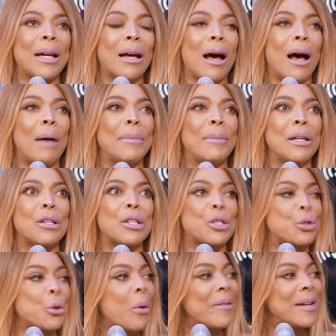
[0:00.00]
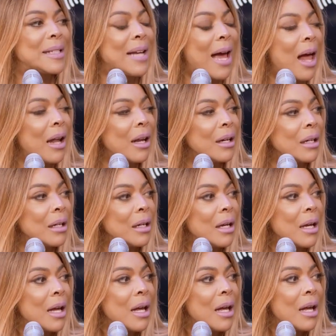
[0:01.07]
Kevin Hunter was doing pretty
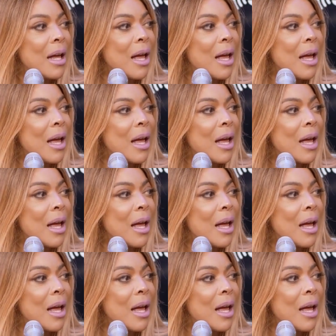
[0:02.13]
good for